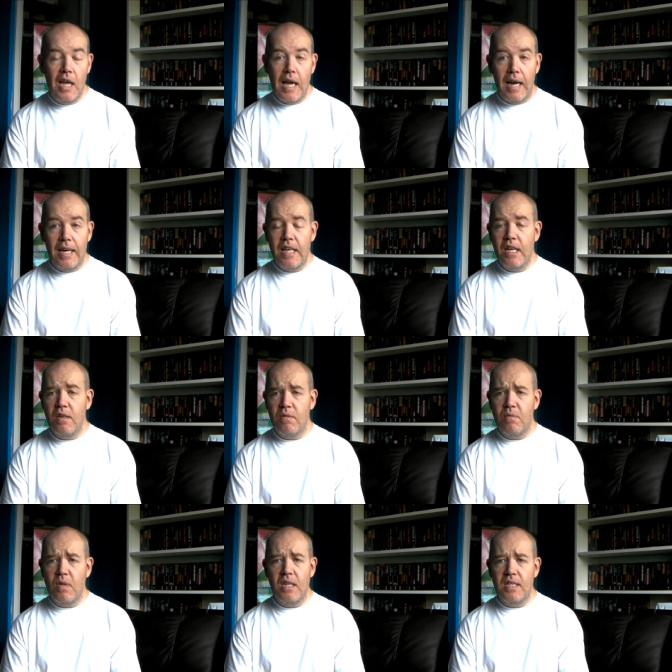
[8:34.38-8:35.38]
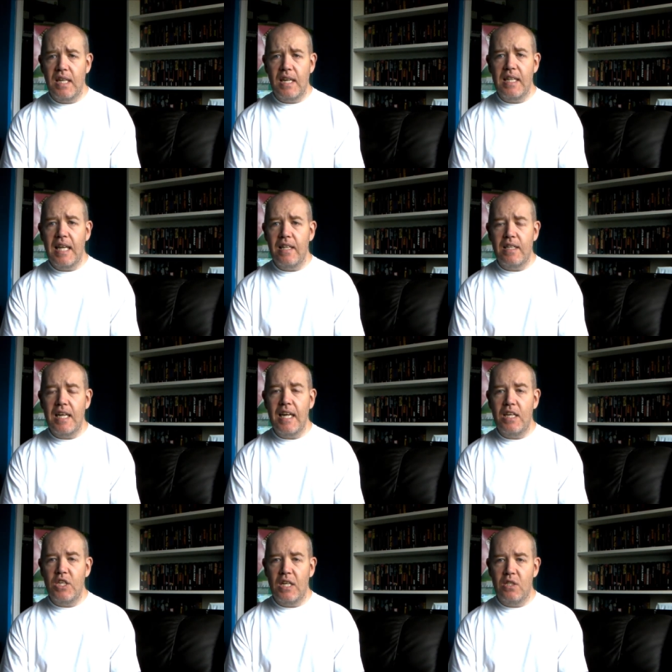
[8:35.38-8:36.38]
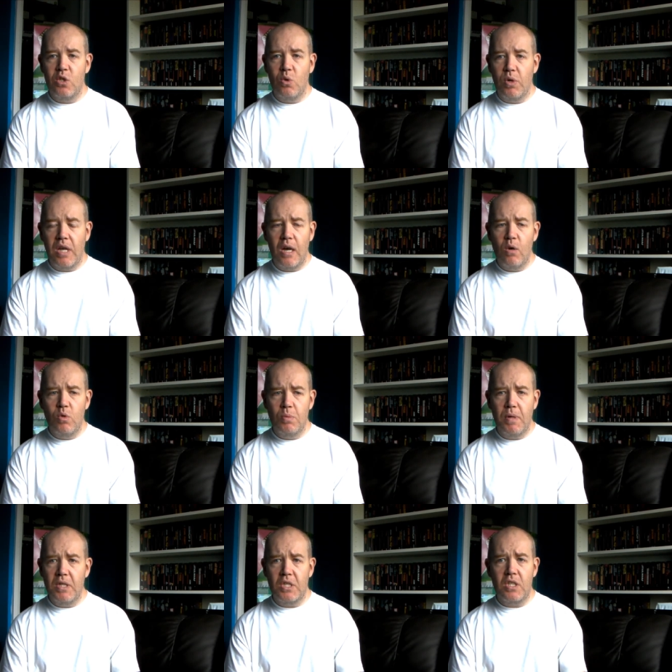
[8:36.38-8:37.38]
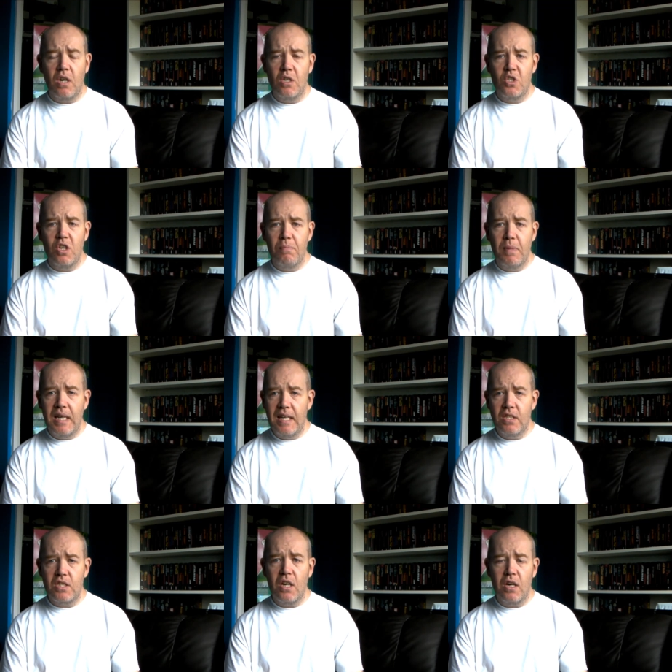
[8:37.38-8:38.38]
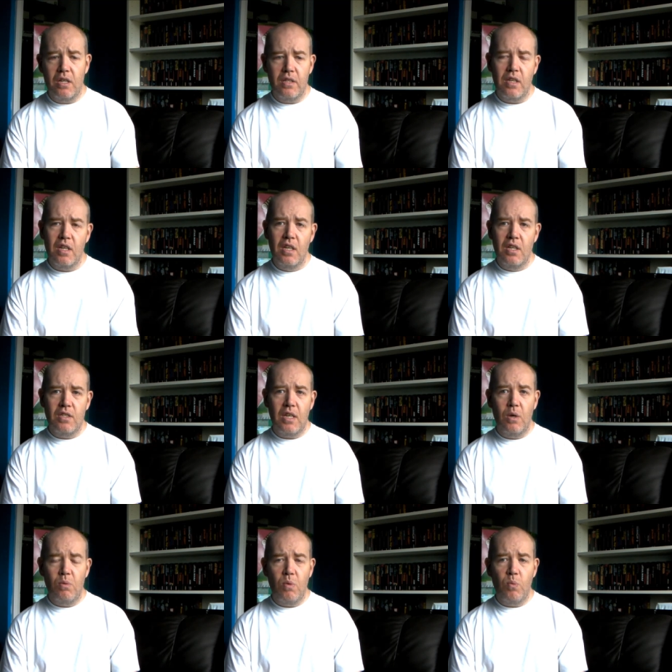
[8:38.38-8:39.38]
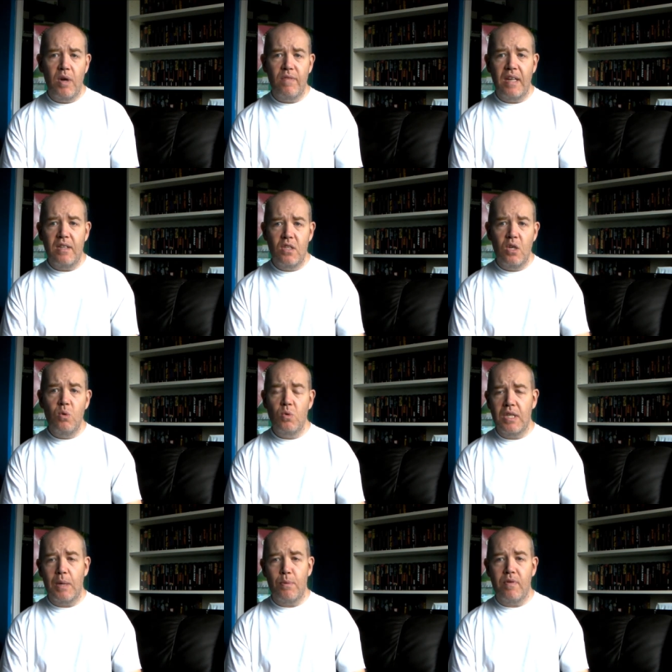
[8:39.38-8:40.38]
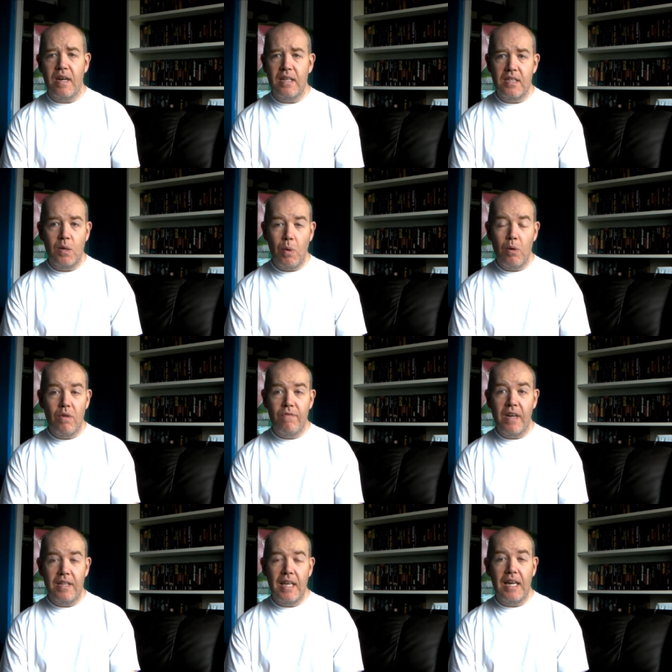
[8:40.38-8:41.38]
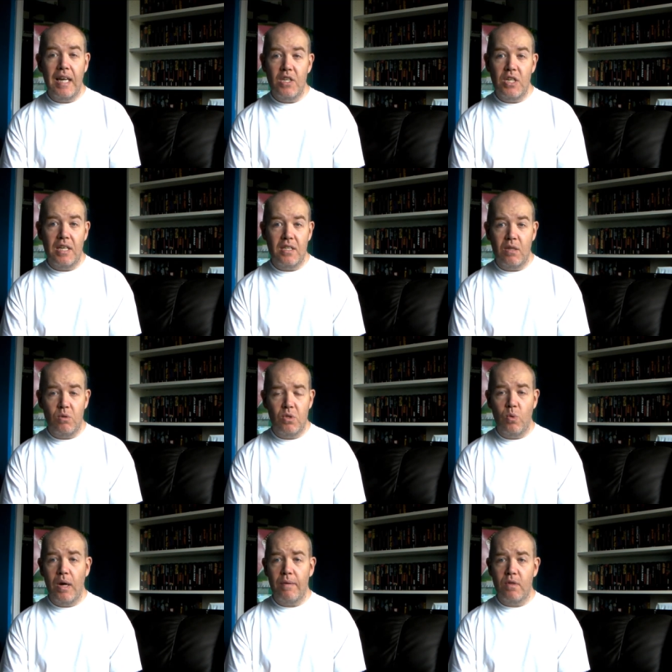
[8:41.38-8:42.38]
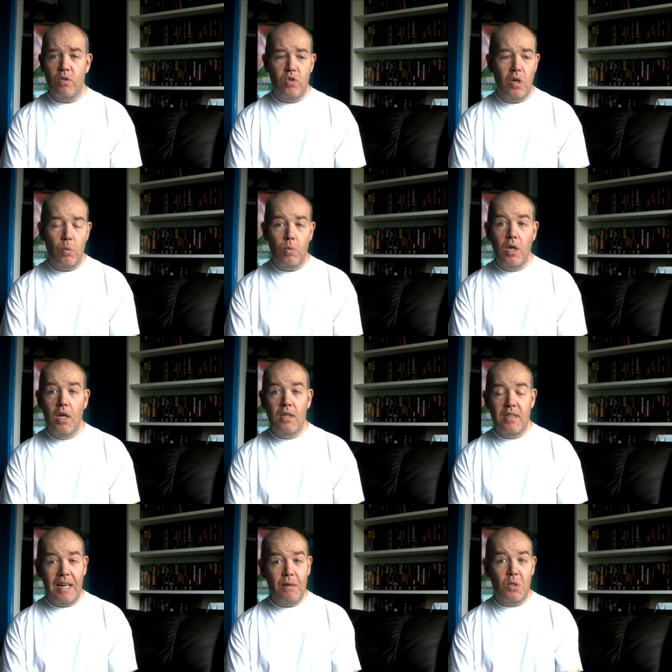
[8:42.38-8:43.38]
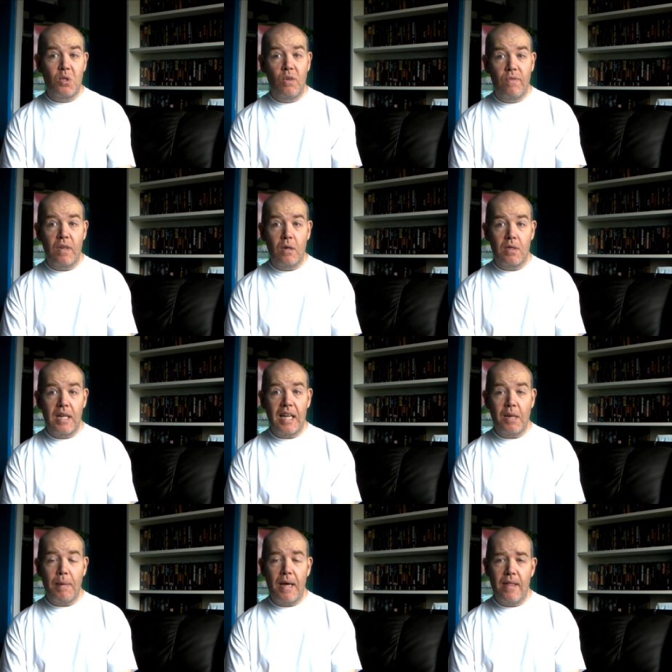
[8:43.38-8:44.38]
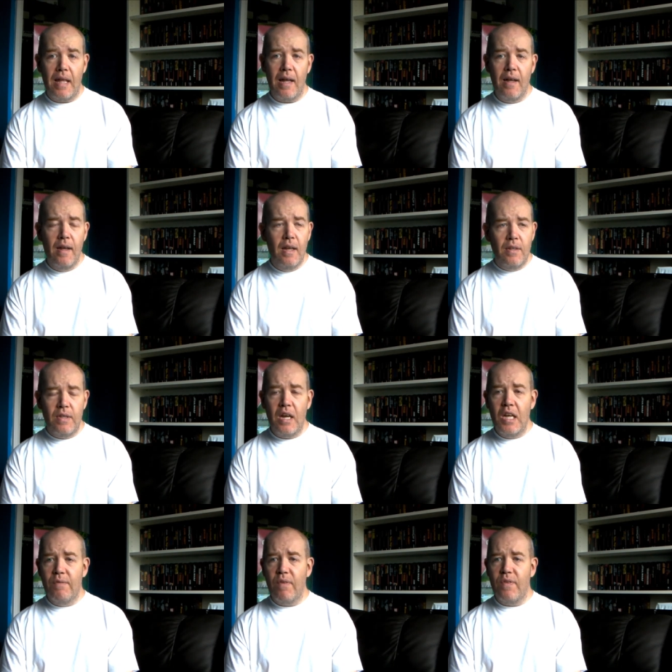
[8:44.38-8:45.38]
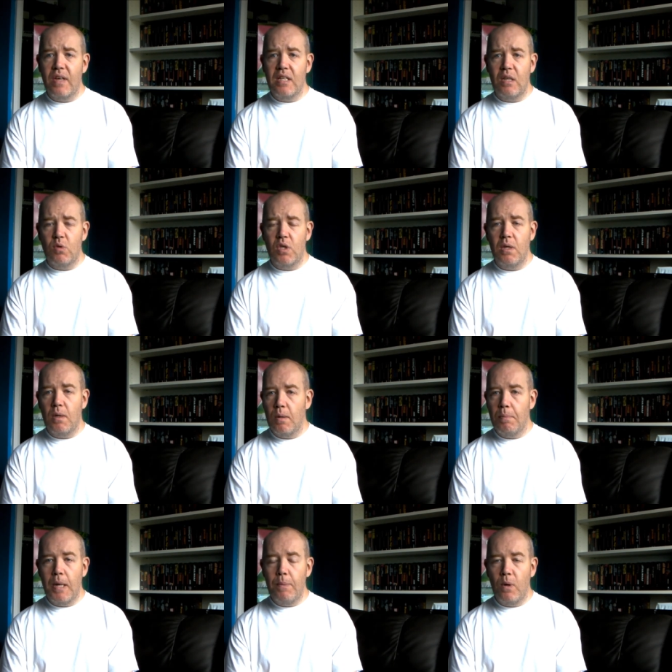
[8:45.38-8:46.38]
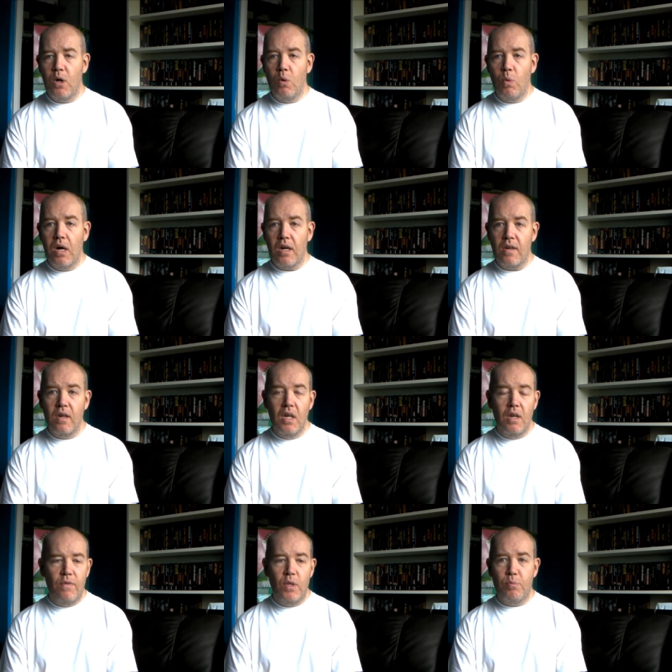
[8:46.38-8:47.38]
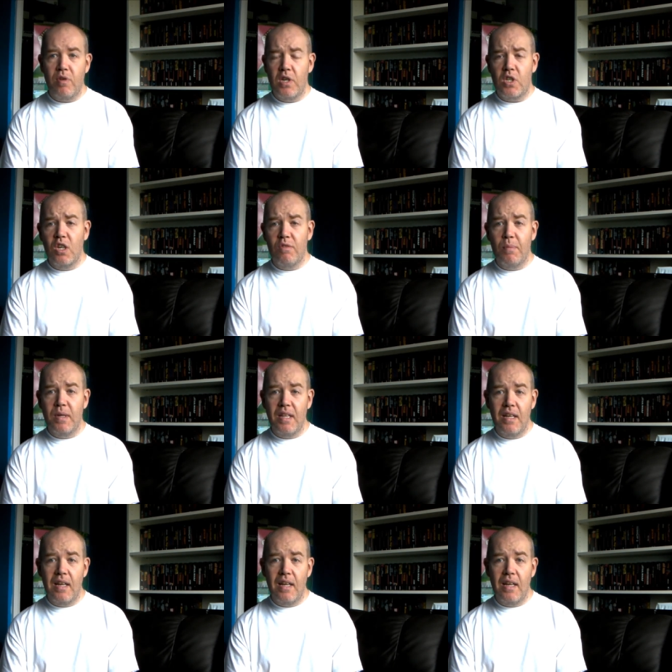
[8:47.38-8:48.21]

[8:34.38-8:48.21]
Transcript: And he said in there that the NHS is already owned by the Scottish Government in Scotland. So if they do separate, it won't affect the NHS, they'll still have control. So that was a good thing, I was glad about that. The only other thing is obviously people who work for the British Government,